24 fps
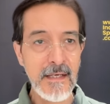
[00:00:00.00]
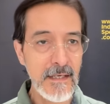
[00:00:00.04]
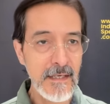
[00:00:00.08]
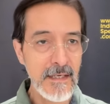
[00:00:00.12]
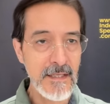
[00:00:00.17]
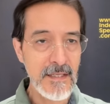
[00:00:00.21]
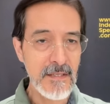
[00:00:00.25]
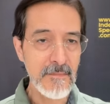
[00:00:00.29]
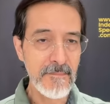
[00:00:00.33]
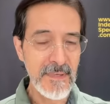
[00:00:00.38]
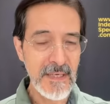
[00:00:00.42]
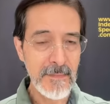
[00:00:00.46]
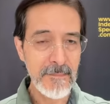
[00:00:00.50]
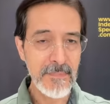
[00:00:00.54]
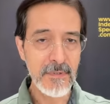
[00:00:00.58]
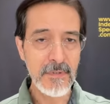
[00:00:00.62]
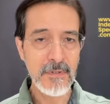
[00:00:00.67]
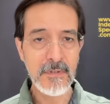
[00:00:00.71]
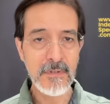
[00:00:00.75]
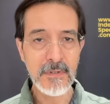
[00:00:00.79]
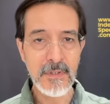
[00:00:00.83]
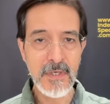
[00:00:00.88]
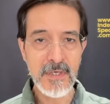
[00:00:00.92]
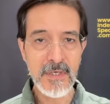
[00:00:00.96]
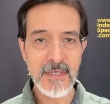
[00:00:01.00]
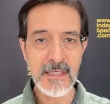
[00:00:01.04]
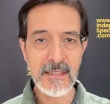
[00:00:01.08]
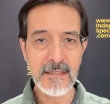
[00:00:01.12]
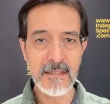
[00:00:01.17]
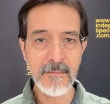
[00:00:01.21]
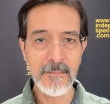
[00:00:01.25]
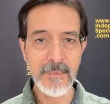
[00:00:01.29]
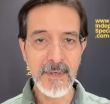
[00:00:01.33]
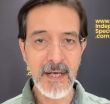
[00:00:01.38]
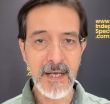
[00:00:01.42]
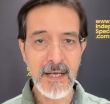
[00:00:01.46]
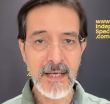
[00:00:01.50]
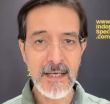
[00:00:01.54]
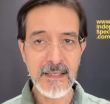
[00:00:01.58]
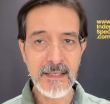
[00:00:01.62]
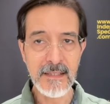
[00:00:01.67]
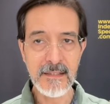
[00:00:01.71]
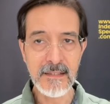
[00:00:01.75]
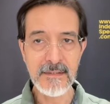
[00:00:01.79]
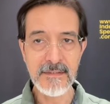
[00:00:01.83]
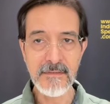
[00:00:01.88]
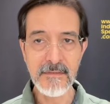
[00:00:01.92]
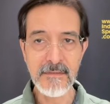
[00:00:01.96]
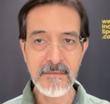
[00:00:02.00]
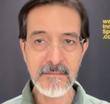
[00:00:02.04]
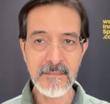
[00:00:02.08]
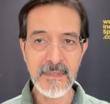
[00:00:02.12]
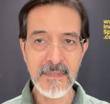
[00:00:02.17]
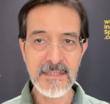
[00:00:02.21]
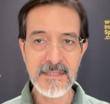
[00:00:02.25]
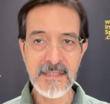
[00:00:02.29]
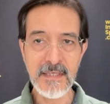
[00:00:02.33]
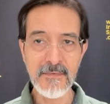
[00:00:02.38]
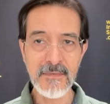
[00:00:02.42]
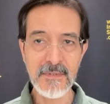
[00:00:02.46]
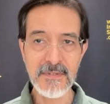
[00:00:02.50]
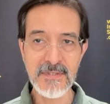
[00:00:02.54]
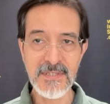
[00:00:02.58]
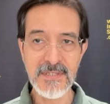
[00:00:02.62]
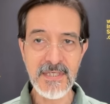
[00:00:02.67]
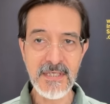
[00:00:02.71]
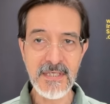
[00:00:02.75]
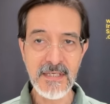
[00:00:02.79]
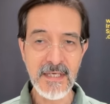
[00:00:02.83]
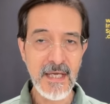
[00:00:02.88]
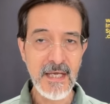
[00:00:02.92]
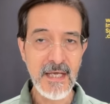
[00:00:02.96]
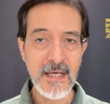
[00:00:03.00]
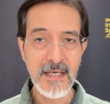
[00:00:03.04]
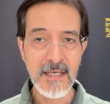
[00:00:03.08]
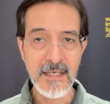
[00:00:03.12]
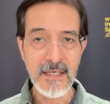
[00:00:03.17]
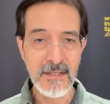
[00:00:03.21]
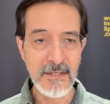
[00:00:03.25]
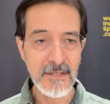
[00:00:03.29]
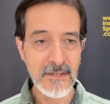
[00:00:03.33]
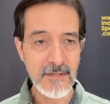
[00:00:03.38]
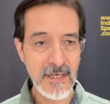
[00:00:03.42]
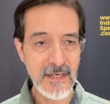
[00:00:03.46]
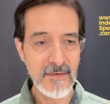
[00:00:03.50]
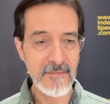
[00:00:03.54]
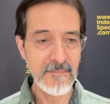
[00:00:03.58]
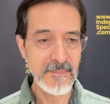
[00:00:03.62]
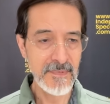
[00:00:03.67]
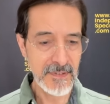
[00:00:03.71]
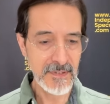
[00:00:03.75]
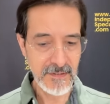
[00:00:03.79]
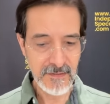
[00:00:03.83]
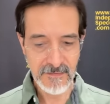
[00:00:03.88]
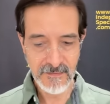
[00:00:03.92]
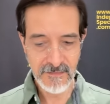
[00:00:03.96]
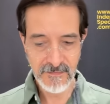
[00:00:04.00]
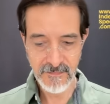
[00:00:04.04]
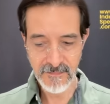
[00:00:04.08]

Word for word: And the people who are looking to buy might say, well, gee, you know, I've been